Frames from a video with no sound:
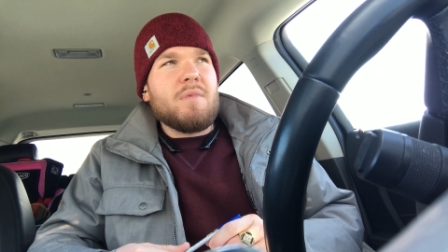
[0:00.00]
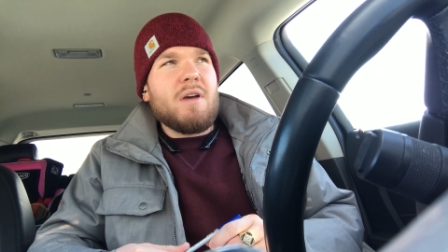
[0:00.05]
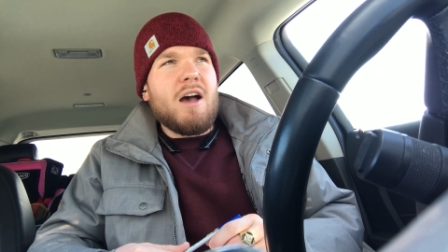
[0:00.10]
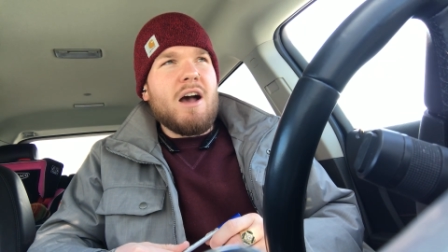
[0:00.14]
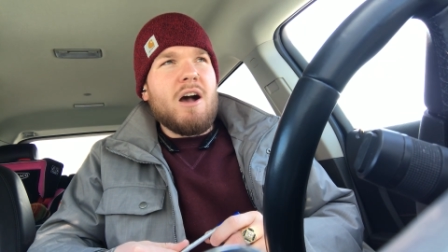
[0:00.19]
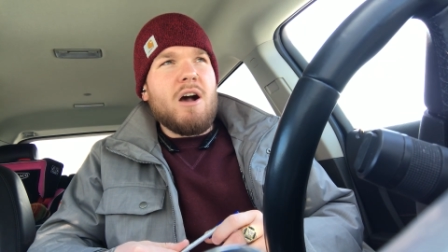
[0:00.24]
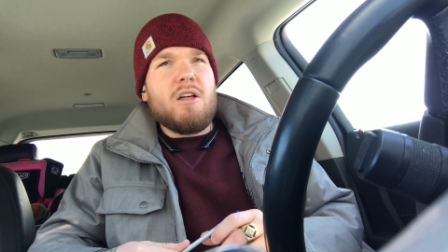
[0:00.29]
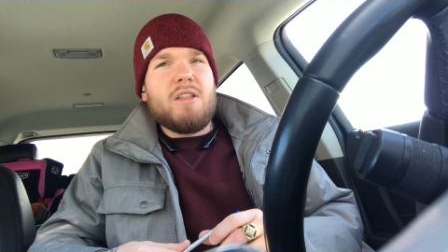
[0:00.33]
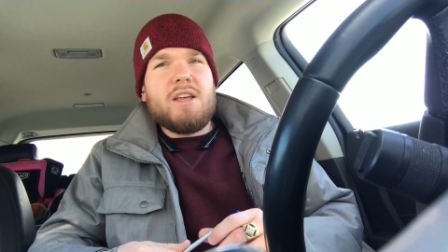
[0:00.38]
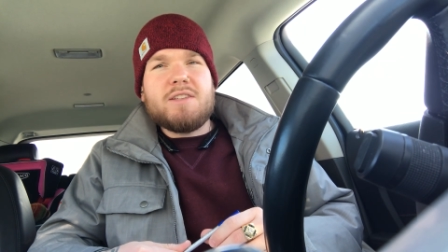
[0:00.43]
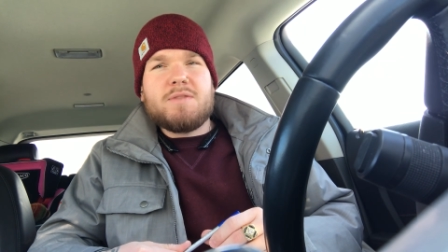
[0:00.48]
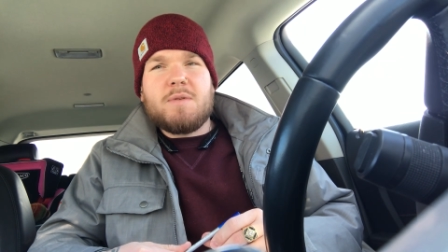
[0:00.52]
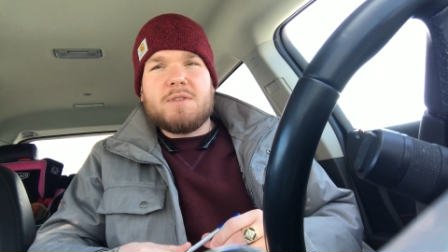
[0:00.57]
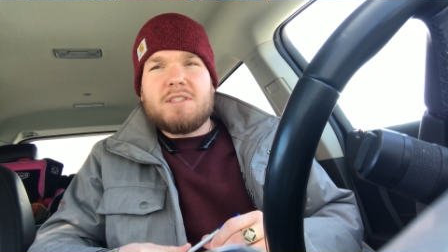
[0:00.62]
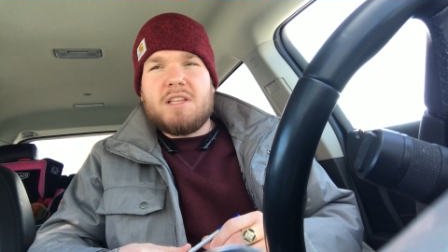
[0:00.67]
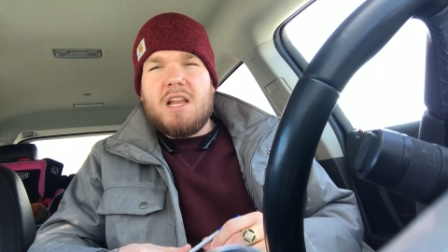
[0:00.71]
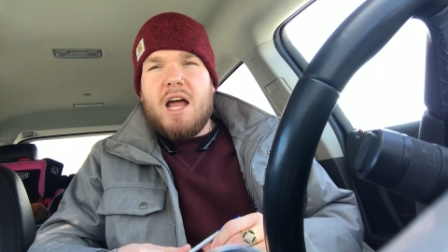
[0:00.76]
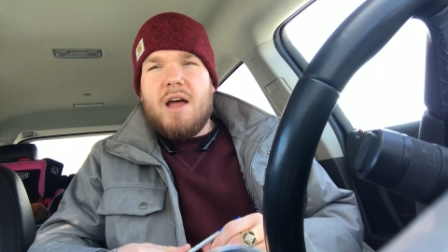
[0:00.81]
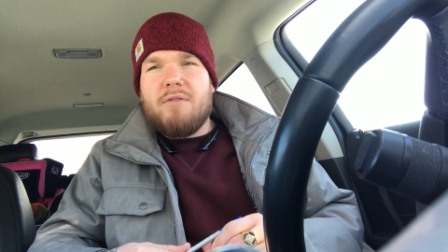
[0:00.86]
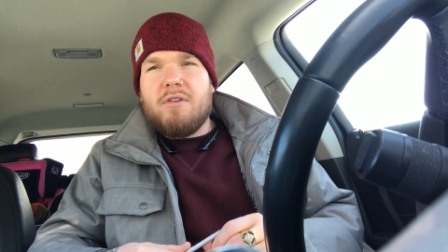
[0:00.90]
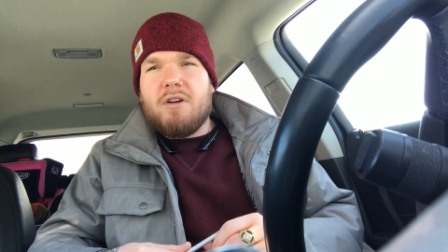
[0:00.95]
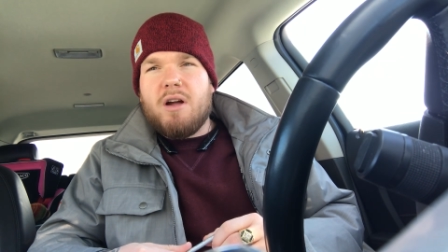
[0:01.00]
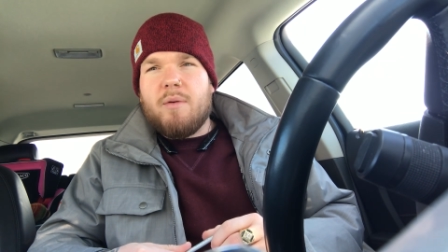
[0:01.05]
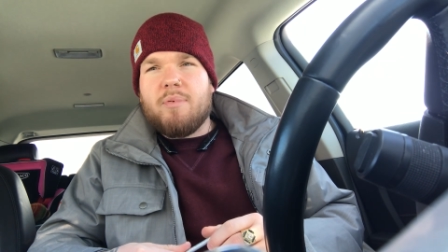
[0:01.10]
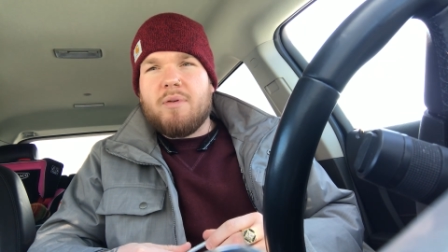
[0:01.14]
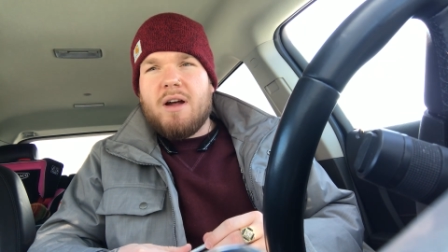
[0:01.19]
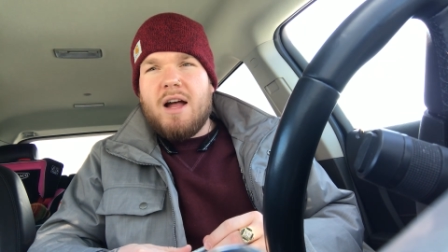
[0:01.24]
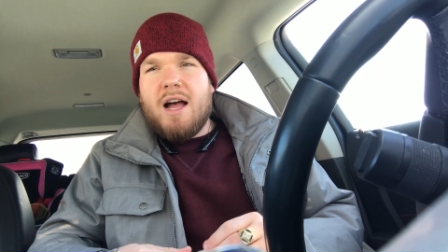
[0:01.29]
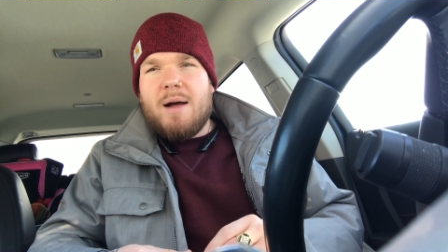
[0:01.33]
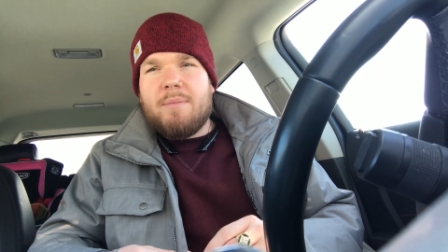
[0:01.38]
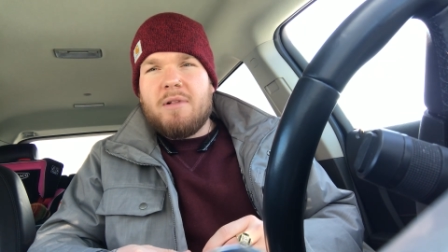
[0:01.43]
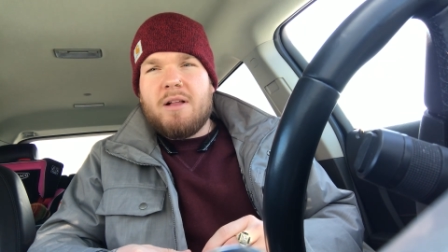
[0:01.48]
"Oh, this was never a
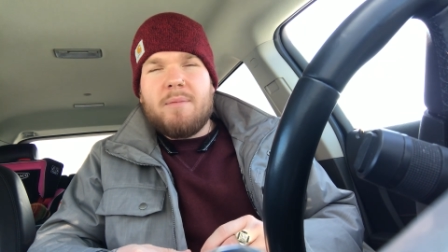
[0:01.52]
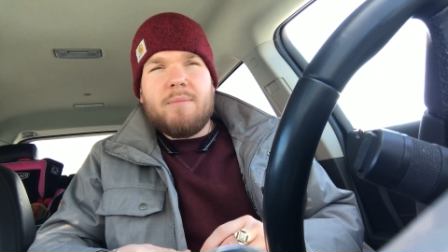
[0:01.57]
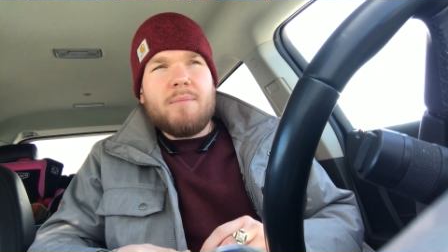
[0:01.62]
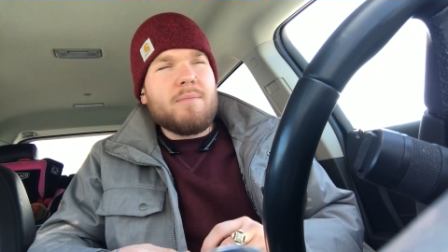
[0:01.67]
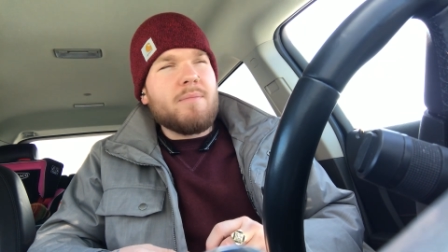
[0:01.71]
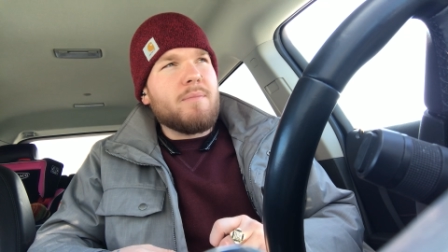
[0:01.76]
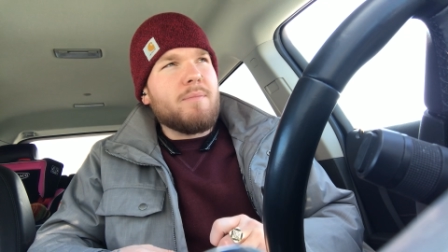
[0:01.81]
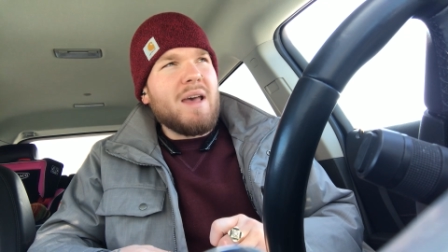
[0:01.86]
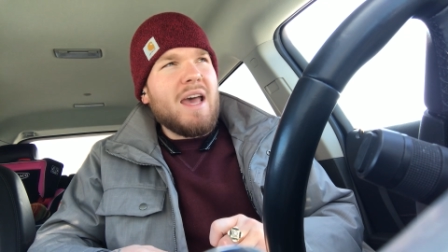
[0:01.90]
problem